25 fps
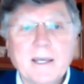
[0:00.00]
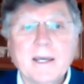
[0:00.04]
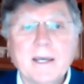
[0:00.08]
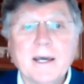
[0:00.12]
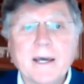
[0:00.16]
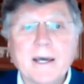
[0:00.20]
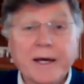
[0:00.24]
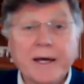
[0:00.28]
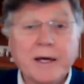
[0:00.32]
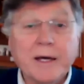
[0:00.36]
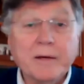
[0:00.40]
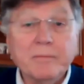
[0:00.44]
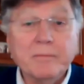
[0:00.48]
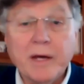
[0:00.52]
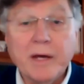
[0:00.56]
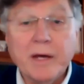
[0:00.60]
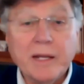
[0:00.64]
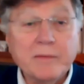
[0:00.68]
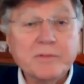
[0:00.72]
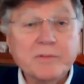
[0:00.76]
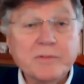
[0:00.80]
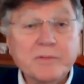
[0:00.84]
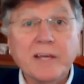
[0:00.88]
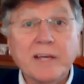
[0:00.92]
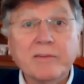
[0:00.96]
Uh, my
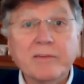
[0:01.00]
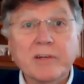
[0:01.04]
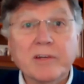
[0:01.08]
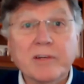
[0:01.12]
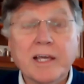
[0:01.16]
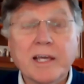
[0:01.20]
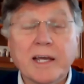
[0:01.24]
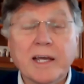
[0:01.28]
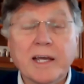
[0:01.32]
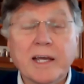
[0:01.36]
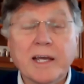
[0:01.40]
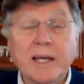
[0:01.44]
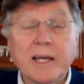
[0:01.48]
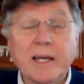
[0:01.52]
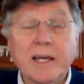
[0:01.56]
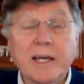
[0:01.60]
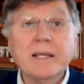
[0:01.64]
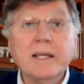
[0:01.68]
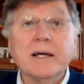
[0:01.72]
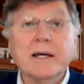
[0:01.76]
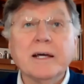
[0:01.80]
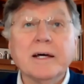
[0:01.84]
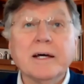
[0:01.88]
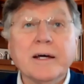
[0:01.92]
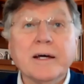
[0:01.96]
name is David
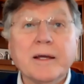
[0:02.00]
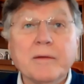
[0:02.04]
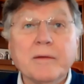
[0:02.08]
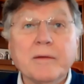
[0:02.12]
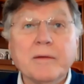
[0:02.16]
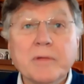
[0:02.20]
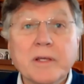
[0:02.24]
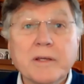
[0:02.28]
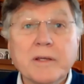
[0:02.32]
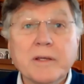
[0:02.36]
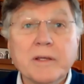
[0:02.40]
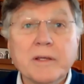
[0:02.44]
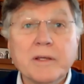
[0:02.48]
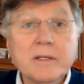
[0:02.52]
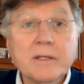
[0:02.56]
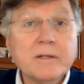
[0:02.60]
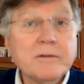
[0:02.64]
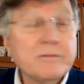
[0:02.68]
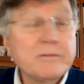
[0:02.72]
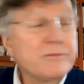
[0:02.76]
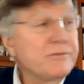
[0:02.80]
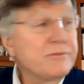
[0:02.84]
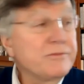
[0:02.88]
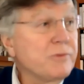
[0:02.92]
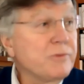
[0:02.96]
Kennedy. I'm the
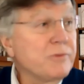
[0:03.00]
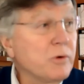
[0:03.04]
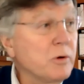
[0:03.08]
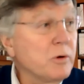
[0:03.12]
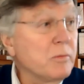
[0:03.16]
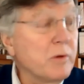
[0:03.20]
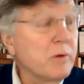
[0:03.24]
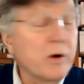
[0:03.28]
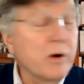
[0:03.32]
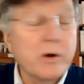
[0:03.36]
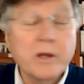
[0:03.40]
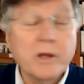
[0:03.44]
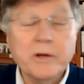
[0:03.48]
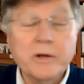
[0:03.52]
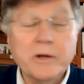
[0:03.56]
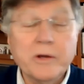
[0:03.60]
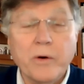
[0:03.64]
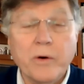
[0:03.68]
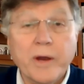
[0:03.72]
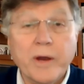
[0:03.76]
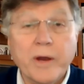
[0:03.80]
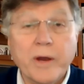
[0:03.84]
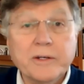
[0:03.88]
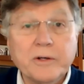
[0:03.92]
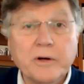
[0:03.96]
former
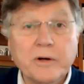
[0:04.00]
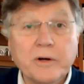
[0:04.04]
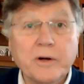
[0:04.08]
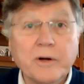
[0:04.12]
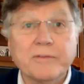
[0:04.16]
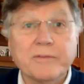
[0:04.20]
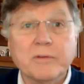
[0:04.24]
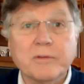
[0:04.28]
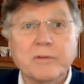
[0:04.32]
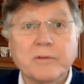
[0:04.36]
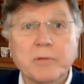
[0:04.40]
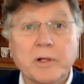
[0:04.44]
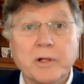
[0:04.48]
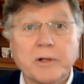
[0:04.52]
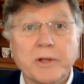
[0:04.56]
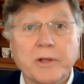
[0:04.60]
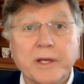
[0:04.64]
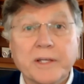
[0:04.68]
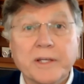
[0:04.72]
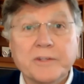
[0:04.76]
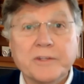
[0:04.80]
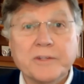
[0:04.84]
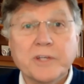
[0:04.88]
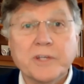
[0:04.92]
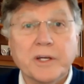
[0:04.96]
director of the Bill
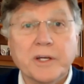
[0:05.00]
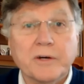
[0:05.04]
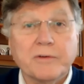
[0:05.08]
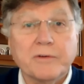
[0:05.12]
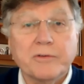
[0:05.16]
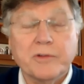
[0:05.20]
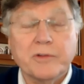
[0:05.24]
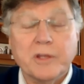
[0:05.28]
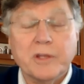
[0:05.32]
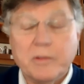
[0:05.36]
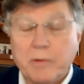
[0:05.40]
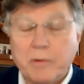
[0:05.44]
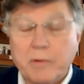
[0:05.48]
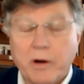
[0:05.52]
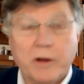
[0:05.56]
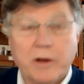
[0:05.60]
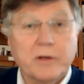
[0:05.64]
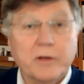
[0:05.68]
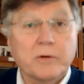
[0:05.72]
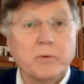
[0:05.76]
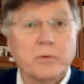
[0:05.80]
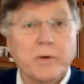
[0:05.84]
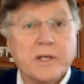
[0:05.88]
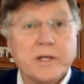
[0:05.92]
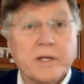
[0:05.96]
Lane Center for the
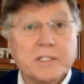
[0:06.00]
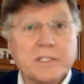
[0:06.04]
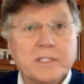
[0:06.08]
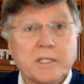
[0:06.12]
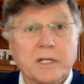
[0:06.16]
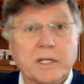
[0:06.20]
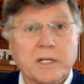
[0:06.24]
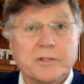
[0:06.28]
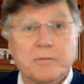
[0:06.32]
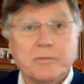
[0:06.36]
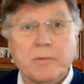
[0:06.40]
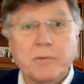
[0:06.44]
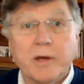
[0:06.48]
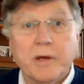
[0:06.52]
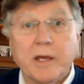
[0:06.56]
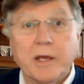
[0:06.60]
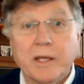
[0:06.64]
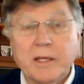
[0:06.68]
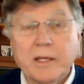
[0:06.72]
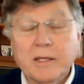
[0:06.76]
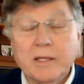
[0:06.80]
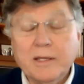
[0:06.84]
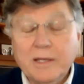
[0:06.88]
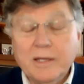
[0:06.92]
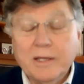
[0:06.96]
American West, and it's my
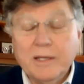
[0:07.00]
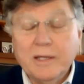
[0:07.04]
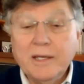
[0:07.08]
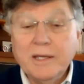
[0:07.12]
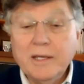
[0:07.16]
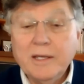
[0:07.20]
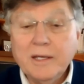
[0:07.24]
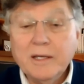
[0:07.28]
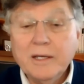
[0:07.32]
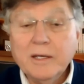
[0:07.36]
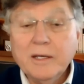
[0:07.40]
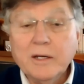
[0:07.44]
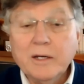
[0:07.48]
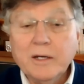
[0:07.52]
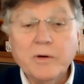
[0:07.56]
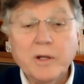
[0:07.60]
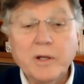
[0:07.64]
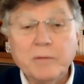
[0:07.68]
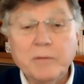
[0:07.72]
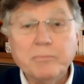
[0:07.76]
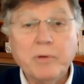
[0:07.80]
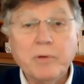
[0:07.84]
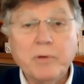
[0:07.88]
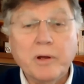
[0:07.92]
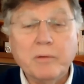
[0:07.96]

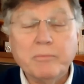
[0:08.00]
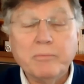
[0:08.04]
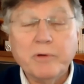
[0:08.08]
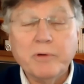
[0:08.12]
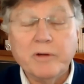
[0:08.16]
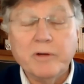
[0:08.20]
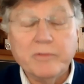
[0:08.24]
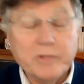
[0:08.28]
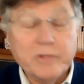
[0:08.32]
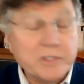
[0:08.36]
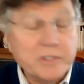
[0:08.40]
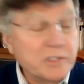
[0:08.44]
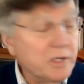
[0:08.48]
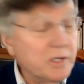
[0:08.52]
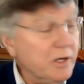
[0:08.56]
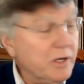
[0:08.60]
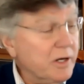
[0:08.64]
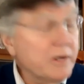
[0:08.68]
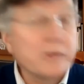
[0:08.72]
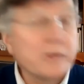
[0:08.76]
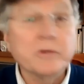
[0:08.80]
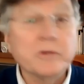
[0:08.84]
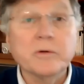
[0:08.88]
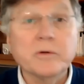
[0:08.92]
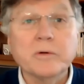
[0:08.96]
great privilege and
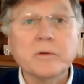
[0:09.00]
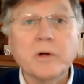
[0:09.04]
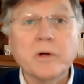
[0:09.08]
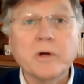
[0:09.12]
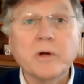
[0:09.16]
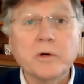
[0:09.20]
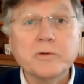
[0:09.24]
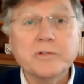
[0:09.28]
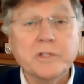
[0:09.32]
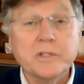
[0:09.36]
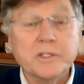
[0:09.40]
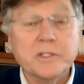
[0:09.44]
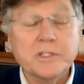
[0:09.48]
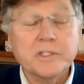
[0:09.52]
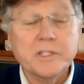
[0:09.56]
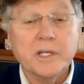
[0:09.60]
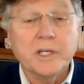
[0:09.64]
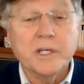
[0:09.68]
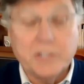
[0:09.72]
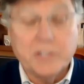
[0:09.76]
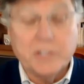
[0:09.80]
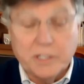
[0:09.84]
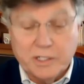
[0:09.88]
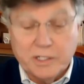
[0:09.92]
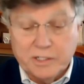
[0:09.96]
honor to host this
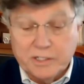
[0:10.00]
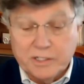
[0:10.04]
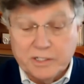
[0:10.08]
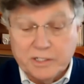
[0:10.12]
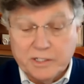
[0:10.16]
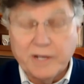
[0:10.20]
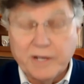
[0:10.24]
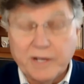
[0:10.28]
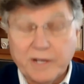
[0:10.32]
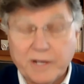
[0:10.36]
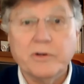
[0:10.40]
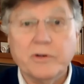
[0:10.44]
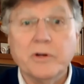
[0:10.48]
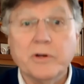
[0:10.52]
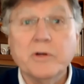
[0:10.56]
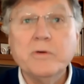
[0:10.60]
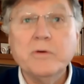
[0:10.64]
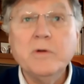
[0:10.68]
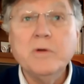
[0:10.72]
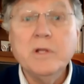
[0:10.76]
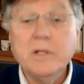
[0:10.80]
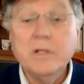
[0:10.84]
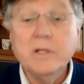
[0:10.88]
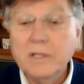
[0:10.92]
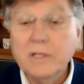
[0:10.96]
session this
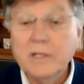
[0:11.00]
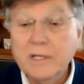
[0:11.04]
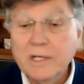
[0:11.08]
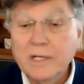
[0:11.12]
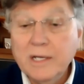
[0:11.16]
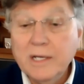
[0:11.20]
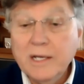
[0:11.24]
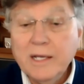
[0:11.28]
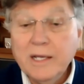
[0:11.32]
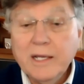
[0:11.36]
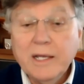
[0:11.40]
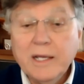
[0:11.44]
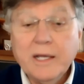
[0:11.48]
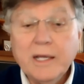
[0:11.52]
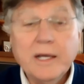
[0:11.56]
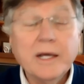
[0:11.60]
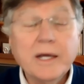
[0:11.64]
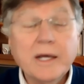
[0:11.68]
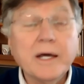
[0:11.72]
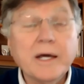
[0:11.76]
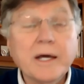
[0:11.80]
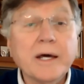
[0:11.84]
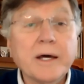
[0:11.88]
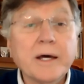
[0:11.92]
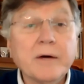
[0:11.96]
afternoon,
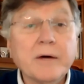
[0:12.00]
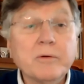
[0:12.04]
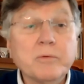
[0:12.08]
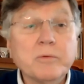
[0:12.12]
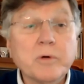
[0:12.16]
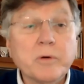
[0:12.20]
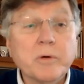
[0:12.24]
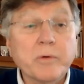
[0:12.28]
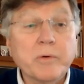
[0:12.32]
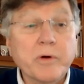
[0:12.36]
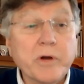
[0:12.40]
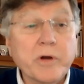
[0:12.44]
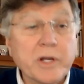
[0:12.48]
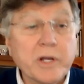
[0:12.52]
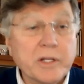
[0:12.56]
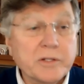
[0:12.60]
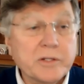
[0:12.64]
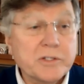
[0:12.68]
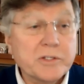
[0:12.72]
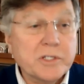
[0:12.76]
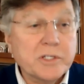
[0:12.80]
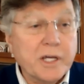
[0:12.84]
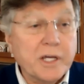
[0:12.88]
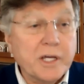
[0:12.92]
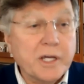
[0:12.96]
uh, where we're going to
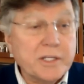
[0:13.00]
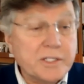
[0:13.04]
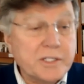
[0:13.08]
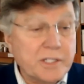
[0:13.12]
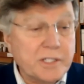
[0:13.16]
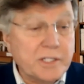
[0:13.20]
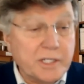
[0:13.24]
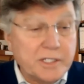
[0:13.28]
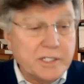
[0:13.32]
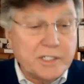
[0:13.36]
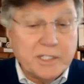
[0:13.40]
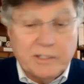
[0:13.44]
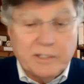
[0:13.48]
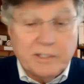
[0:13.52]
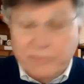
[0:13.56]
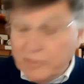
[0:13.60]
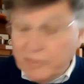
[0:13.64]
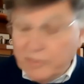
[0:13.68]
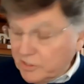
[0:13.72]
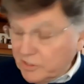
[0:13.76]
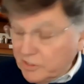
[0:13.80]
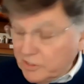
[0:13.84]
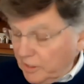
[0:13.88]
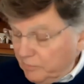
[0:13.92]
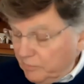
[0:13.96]
discuss uh, Steve
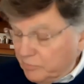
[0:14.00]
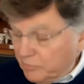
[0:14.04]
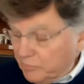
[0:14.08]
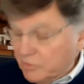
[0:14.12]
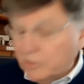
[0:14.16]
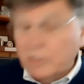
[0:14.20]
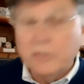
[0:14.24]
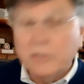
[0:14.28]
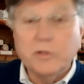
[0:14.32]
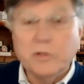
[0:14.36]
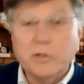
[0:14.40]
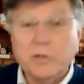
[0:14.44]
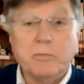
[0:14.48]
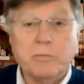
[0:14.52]
Inskeep's new